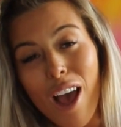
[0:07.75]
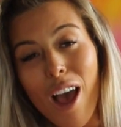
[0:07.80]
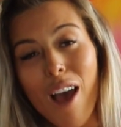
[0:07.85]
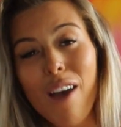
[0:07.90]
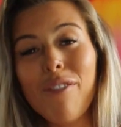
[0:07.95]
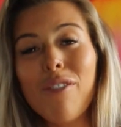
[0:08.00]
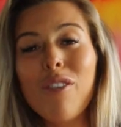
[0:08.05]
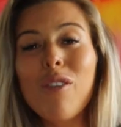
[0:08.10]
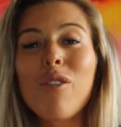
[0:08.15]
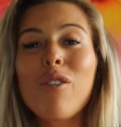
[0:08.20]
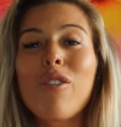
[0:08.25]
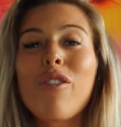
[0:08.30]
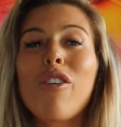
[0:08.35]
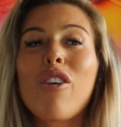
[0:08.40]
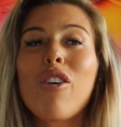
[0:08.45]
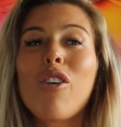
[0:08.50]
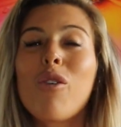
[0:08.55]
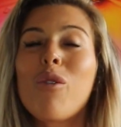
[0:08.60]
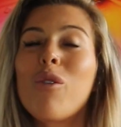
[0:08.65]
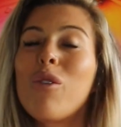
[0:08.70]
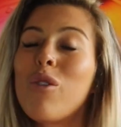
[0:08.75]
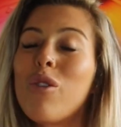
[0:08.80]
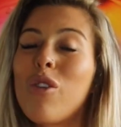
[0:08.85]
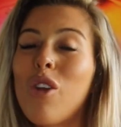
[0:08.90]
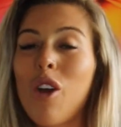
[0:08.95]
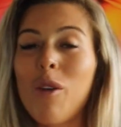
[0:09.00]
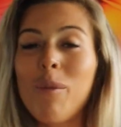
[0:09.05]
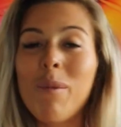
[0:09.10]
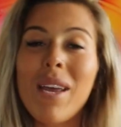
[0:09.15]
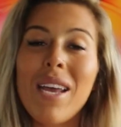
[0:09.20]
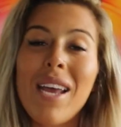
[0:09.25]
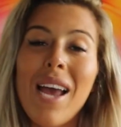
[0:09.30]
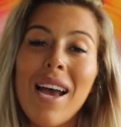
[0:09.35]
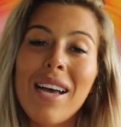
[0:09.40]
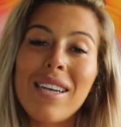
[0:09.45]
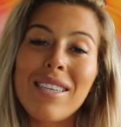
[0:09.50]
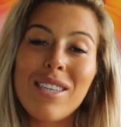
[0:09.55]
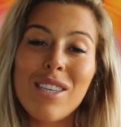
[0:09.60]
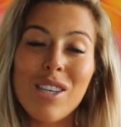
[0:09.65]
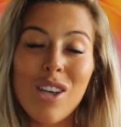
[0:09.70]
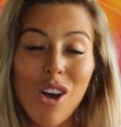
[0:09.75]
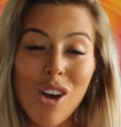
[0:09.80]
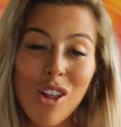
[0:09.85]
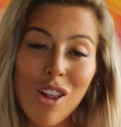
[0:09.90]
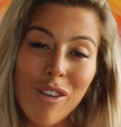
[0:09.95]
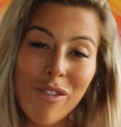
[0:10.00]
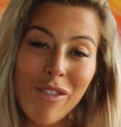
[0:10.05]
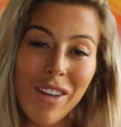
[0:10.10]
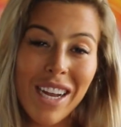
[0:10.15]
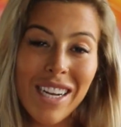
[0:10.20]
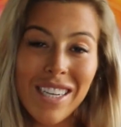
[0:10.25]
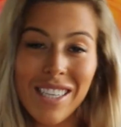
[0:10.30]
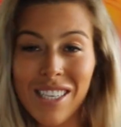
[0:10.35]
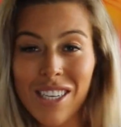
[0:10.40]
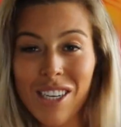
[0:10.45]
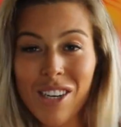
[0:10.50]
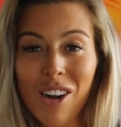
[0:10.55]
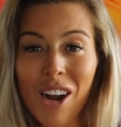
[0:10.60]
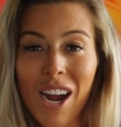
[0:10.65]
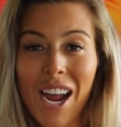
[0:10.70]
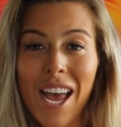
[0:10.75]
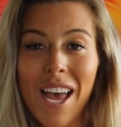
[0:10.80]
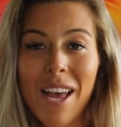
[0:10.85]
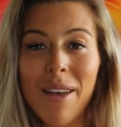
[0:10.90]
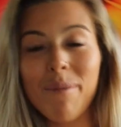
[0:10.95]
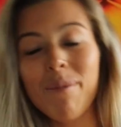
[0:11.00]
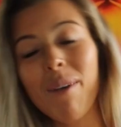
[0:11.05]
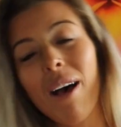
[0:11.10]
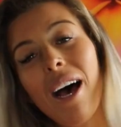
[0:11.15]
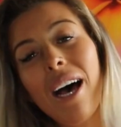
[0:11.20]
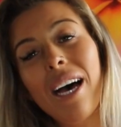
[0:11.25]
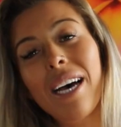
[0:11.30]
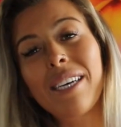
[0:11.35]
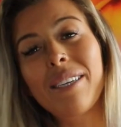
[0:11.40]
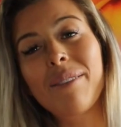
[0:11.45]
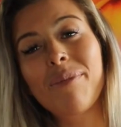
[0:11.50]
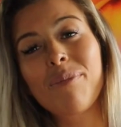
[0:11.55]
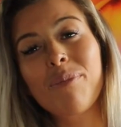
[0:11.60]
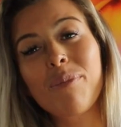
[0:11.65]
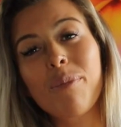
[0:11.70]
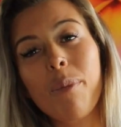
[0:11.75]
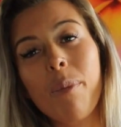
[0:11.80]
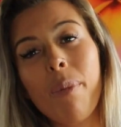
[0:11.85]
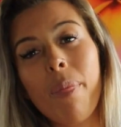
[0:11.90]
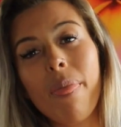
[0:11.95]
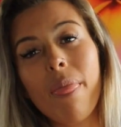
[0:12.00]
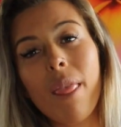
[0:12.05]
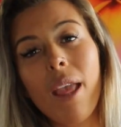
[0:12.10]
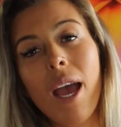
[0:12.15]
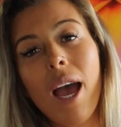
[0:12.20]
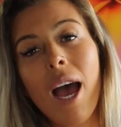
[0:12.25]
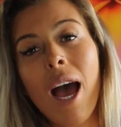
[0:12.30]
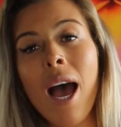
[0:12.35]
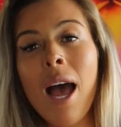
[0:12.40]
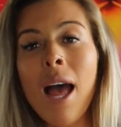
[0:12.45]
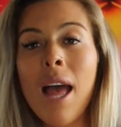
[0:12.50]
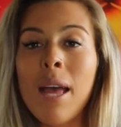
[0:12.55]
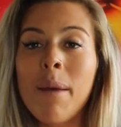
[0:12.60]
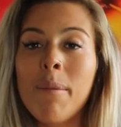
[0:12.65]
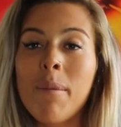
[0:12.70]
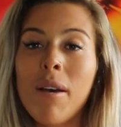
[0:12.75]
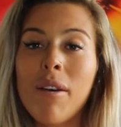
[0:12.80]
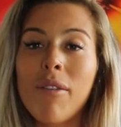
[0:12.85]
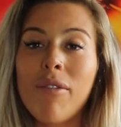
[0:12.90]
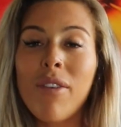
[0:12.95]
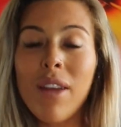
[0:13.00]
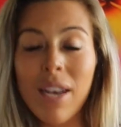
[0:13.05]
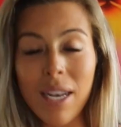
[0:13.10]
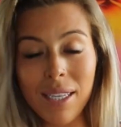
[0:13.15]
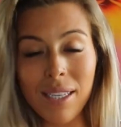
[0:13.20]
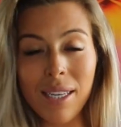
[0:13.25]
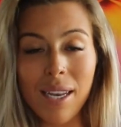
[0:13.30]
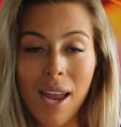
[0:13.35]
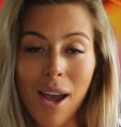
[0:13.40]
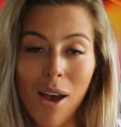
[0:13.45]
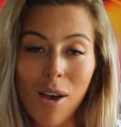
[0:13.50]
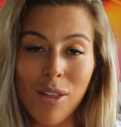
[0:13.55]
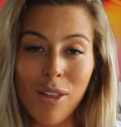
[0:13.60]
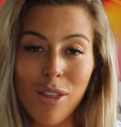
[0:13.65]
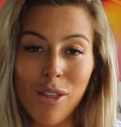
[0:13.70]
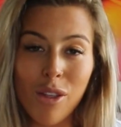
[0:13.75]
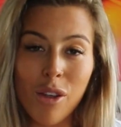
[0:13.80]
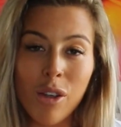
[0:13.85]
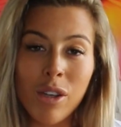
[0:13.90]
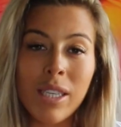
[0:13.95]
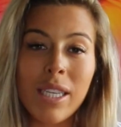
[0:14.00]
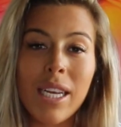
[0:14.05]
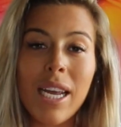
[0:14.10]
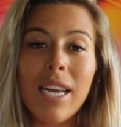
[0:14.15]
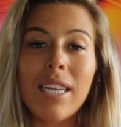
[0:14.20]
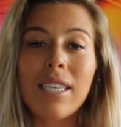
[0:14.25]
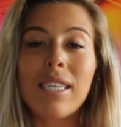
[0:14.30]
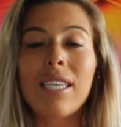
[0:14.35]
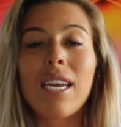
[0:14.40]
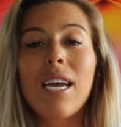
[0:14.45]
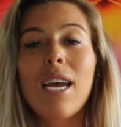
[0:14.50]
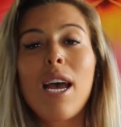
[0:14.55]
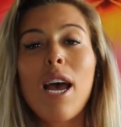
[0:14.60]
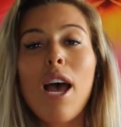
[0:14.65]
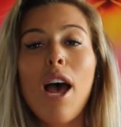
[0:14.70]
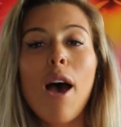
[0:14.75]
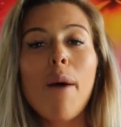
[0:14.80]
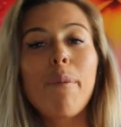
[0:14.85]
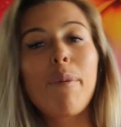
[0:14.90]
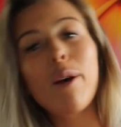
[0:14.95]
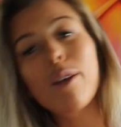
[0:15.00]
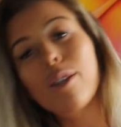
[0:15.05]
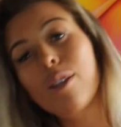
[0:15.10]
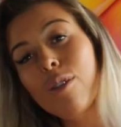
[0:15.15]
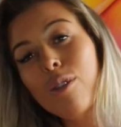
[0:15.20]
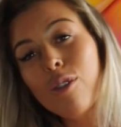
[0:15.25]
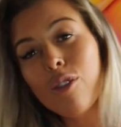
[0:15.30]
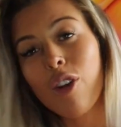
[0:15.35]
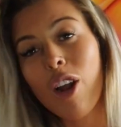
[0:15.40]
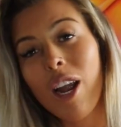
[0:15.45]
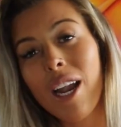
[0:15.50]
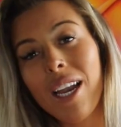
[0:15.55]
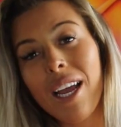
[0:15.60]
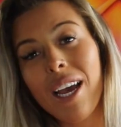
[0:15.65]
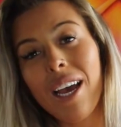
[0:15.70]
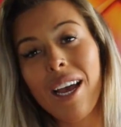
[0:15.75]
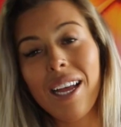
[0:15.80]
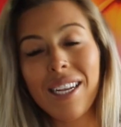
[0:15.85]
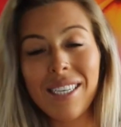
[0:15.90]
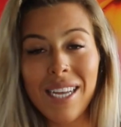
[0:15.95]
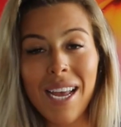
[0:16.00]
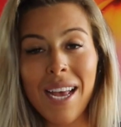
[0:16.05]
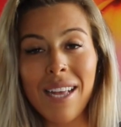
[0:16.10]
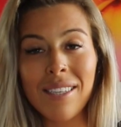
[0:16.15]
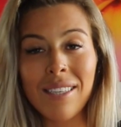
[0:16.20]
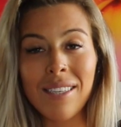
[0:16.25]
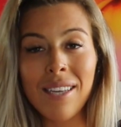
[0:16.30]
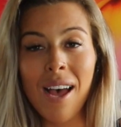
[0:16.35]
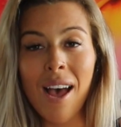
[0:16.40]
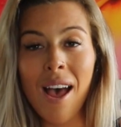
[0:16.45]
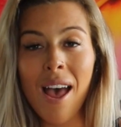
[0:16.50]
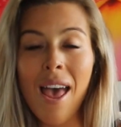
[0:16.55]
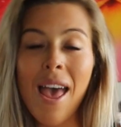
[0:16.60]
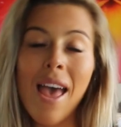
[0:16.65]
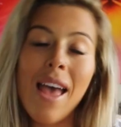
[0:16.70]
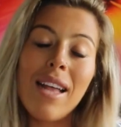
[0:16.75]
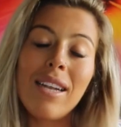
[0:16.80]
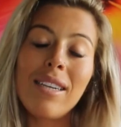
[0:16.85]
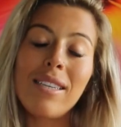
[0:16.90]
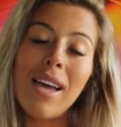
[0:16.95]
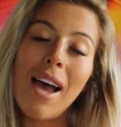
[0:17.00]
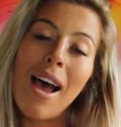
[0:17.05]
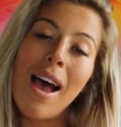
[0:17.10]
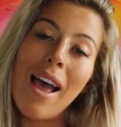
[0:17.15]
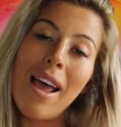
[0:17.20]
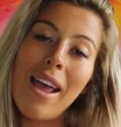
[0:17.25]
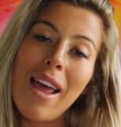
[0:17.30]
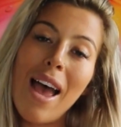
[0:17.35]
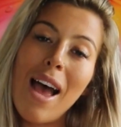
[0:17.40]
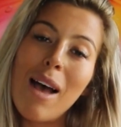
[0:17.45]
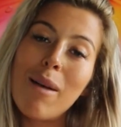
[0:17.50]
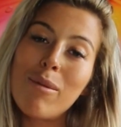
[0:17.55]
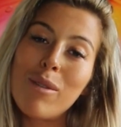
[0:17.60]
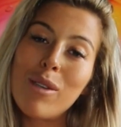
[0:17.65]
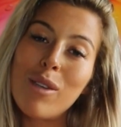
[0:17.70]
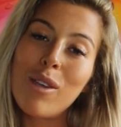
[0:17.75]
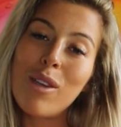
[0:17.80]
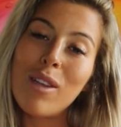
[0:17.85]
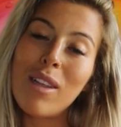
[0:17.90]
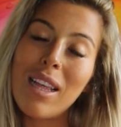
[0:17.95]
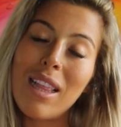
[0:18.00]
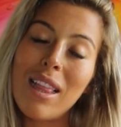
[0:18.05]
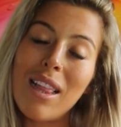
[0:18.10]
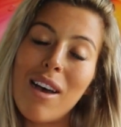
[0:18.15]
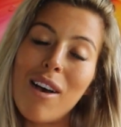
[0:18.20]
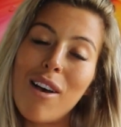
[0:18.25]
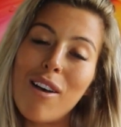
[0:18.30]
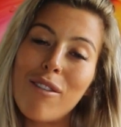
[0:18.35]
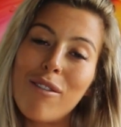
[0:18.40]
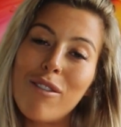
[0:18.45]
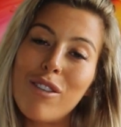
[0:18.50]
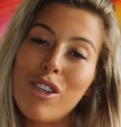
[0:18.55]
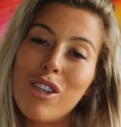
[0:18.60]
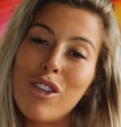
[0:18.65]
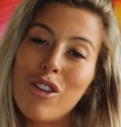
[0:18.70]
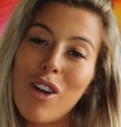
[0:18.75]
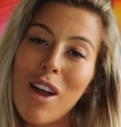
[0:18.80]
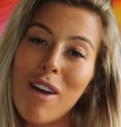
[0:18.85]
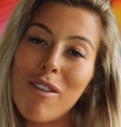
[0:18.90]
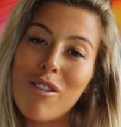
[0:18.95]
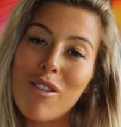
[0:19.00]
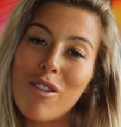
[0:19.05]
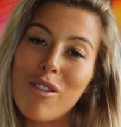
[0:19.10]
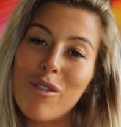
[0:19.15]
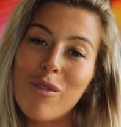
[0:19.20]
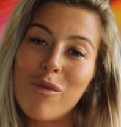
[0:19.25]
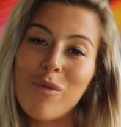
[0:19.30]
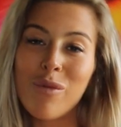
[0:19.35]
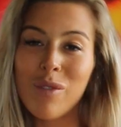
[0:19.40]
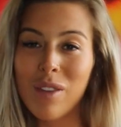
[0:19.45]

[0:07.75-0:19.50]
A few of you will know me as the girl off Instagram. I'm a fitness and health enthusiast, a personal trainer, a dancer, and I absolutely love to travel.